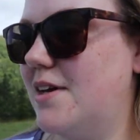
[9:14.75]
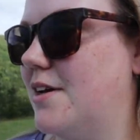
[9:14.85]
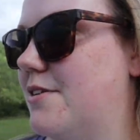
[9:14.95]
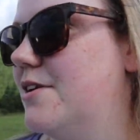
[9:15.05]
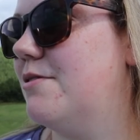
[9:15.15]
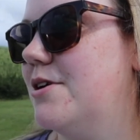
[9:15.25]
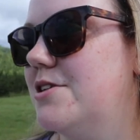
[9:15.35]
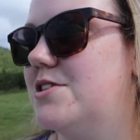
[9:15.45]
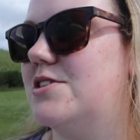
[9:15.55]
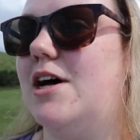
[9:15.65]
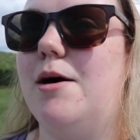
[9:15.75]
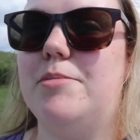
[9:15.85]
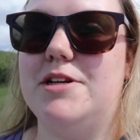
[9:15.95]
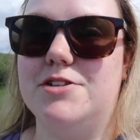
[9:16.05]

And I think we're gonna stop